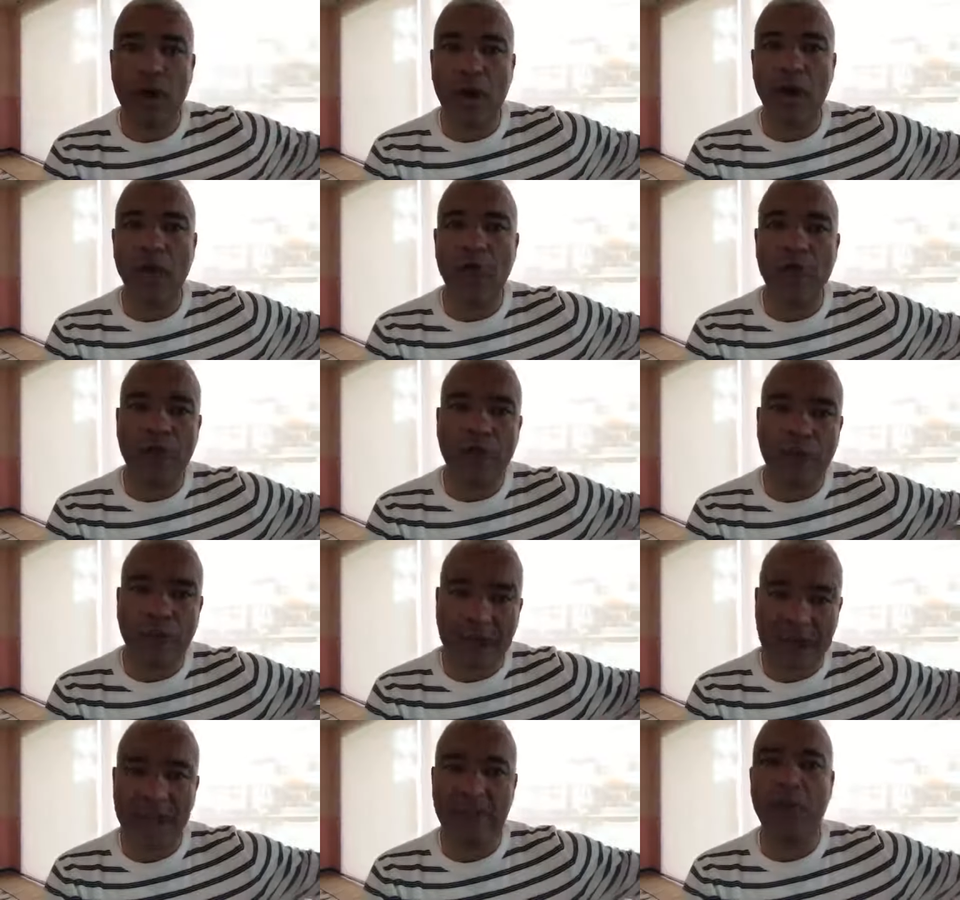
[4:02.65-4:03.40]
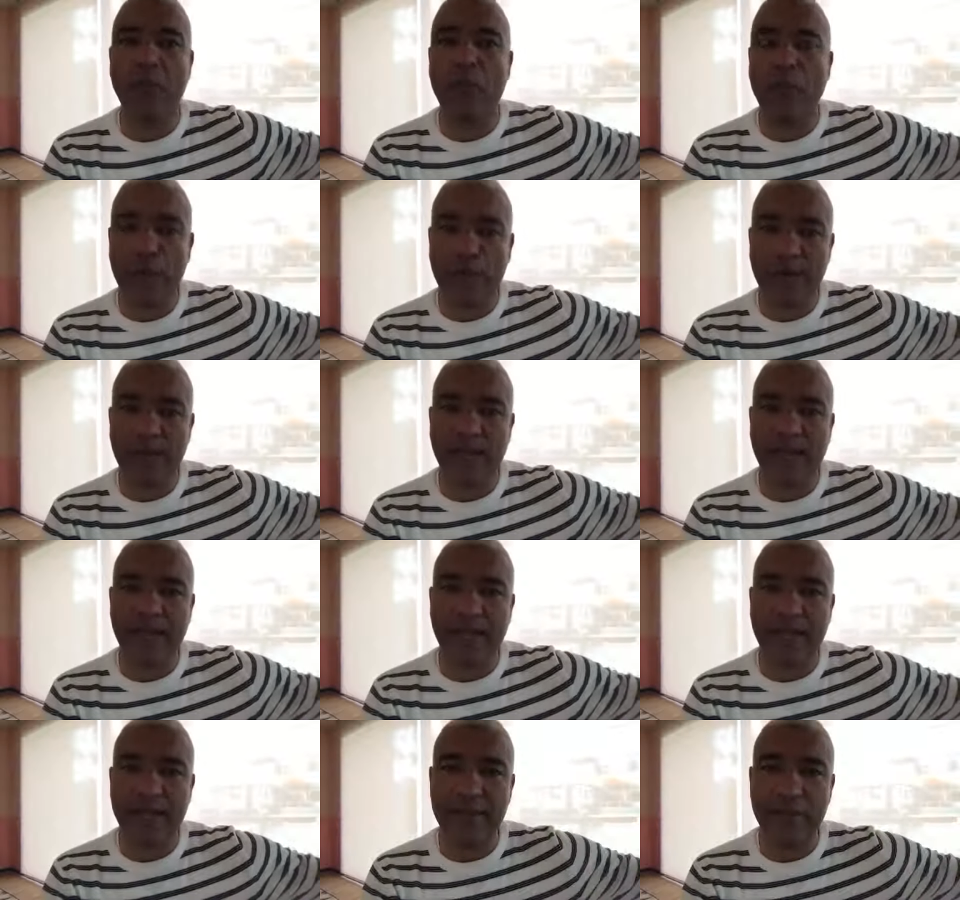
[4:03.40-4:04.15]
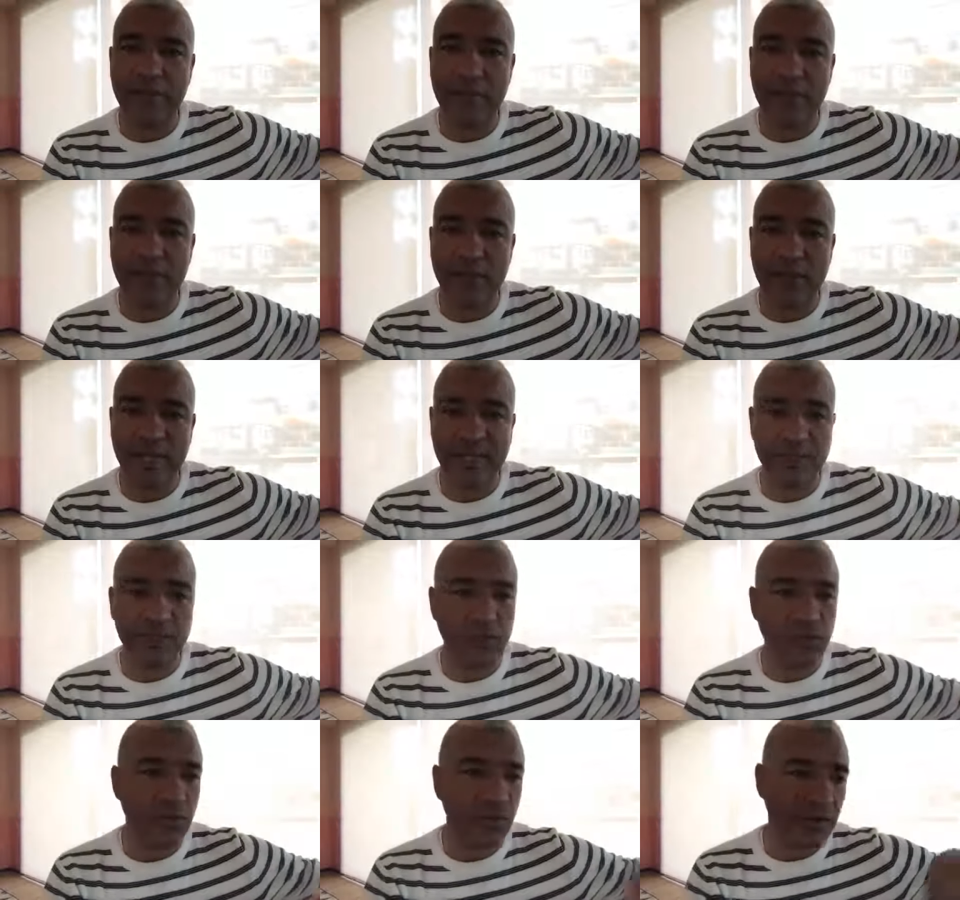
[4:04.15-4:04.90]
all the groundwork that we
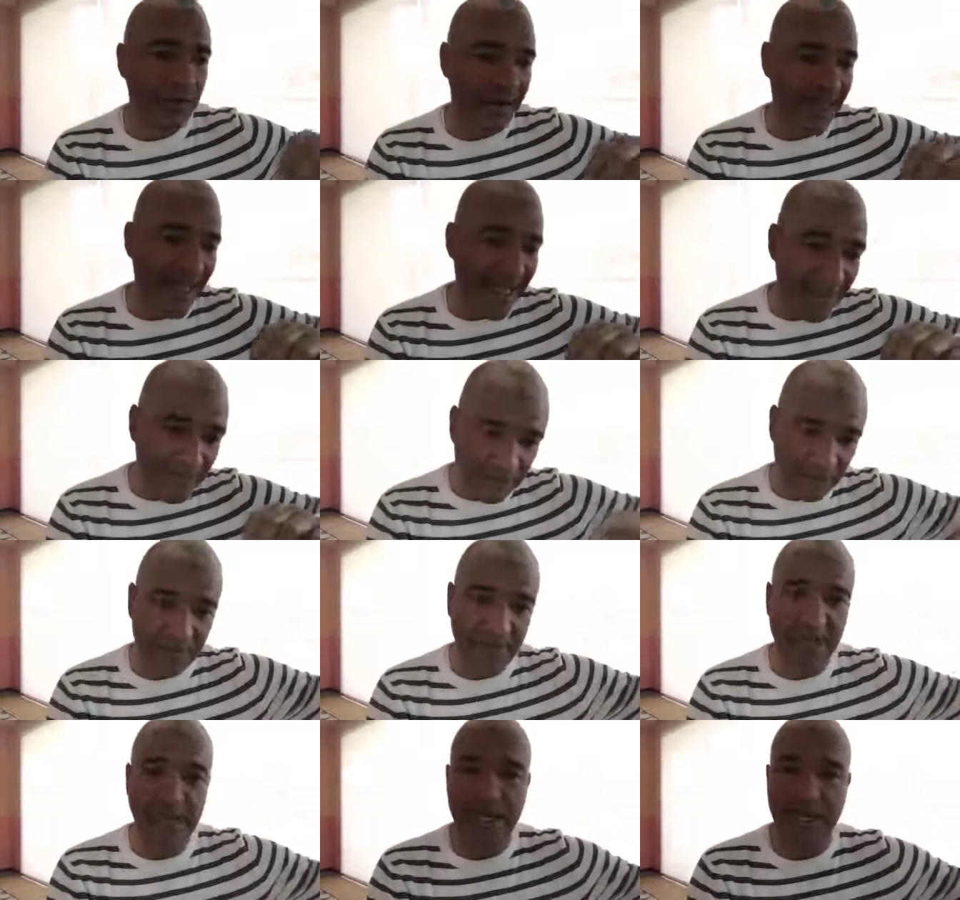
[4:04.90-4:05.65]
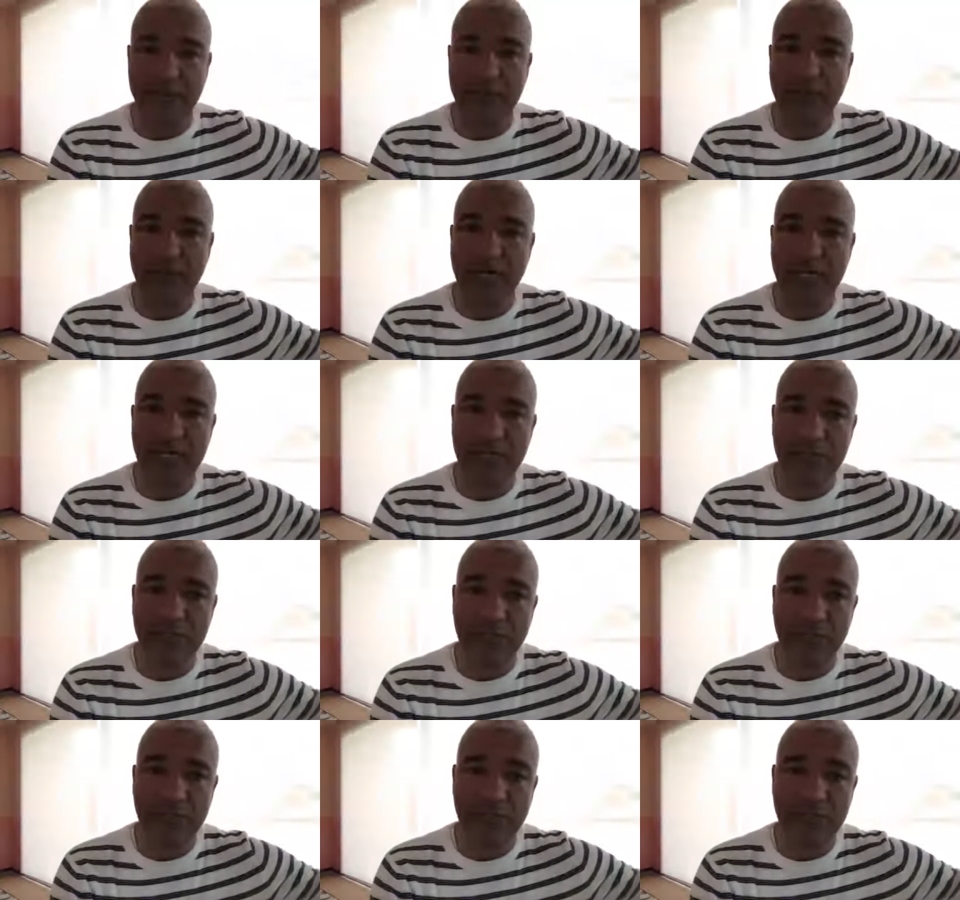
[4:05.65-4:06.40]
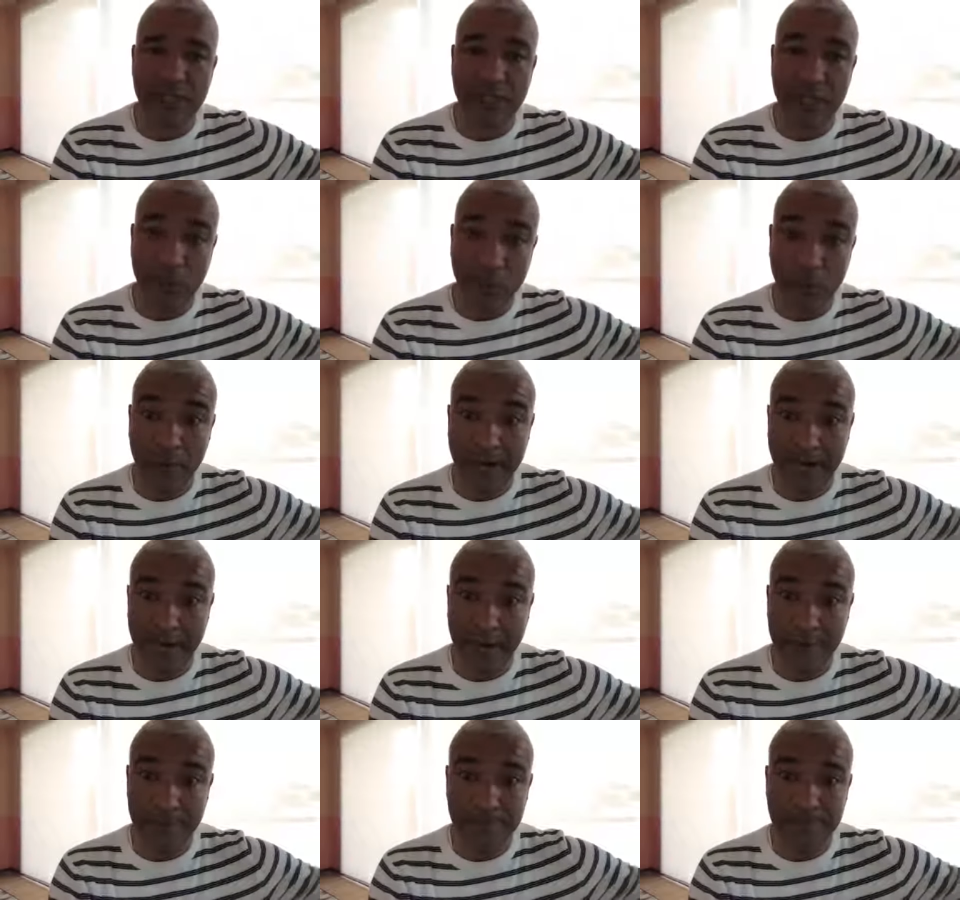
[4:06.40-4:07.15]
went through and everything that we needed to be
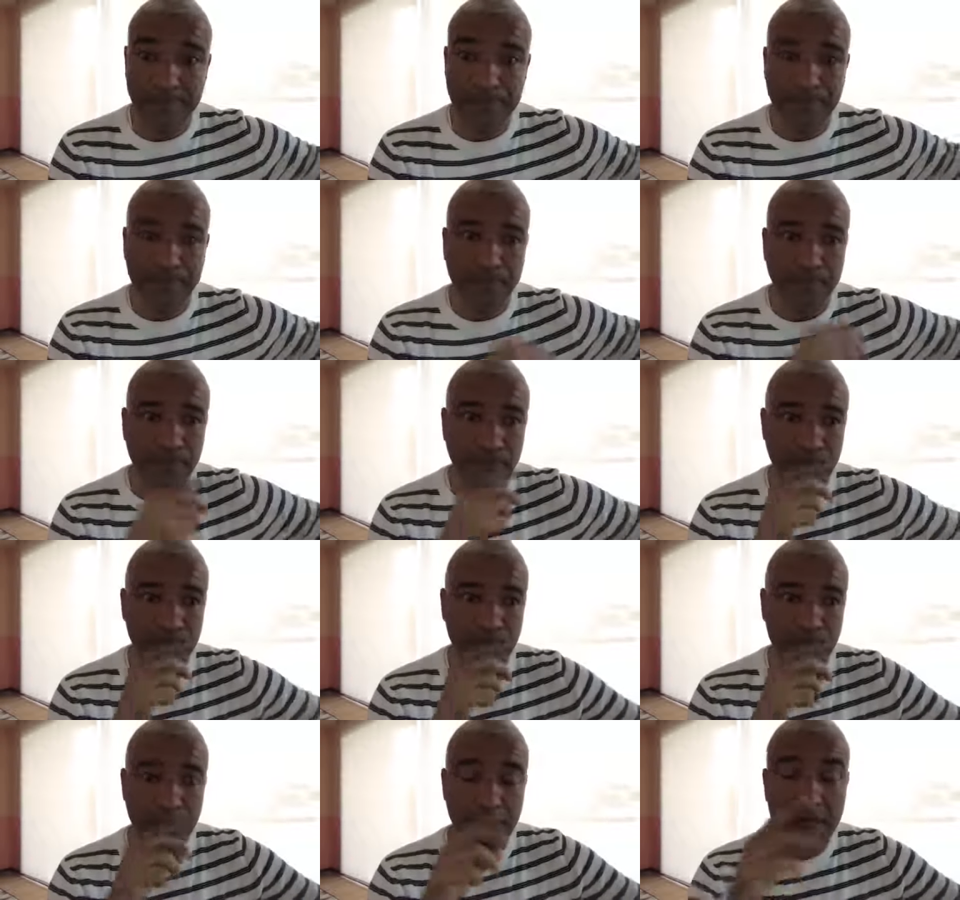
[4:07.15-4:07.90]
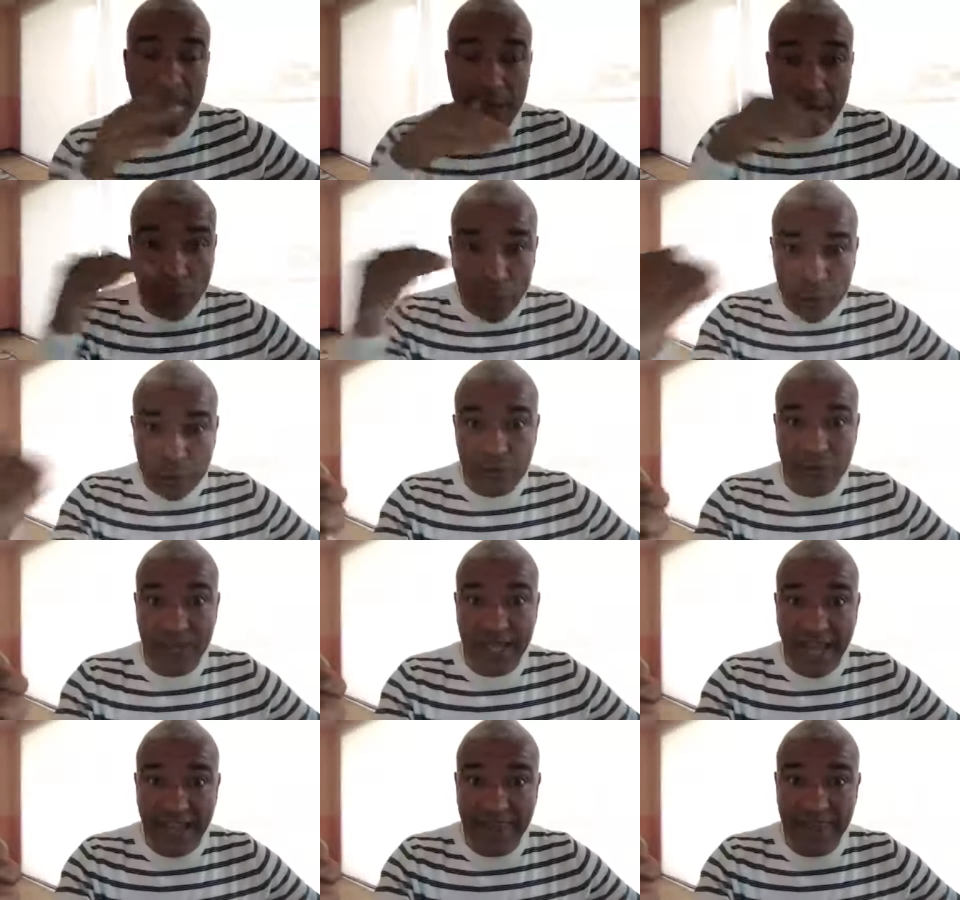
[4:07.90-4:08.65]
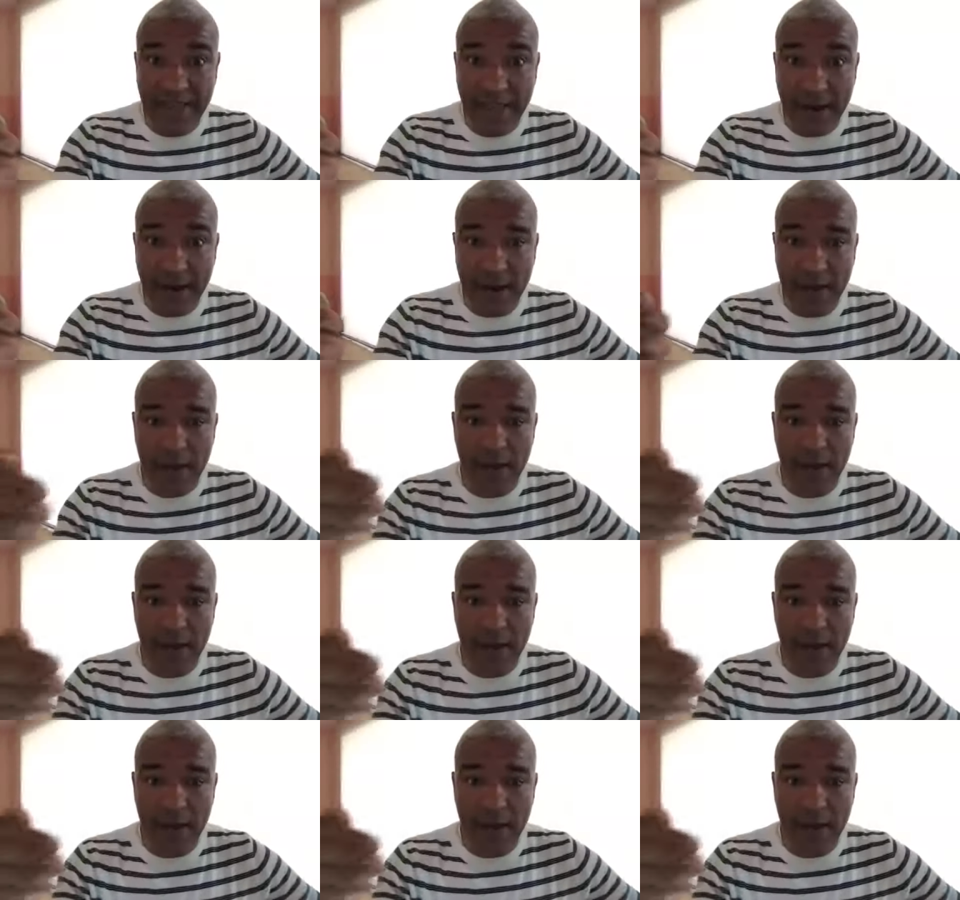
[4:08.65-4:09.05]
doing in order to get there.